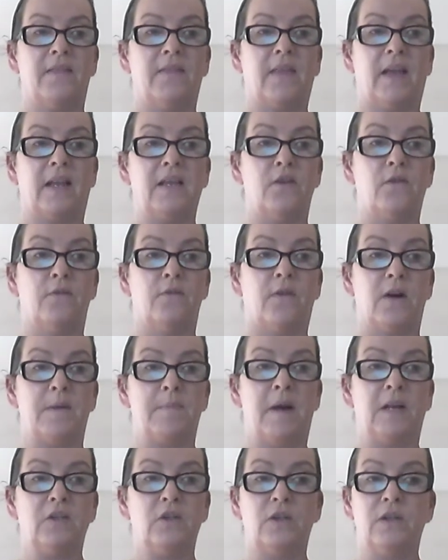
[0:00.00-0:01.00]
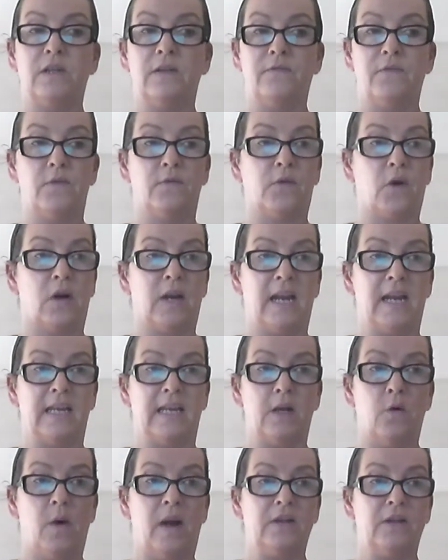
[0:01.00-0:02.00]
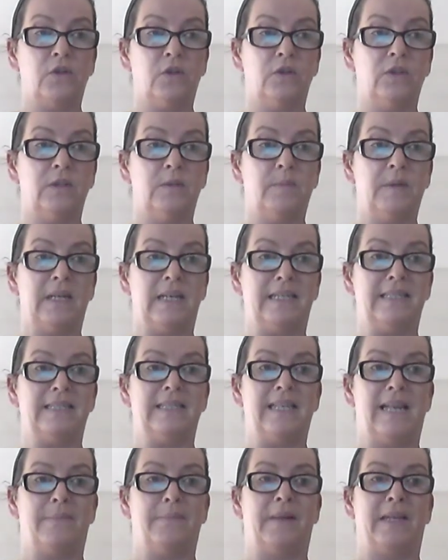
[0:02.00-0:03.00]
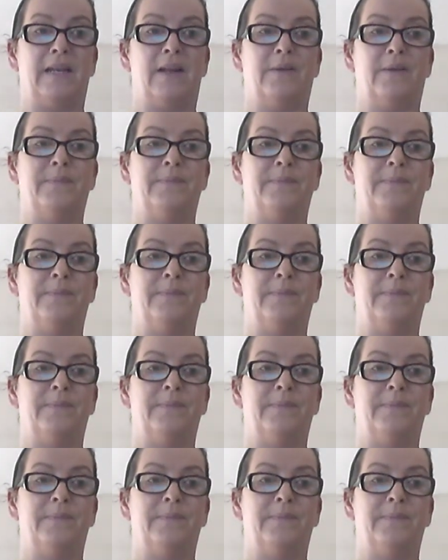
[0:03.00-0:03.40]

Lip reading: Thank you very much. And if you've got any questions, please let me know.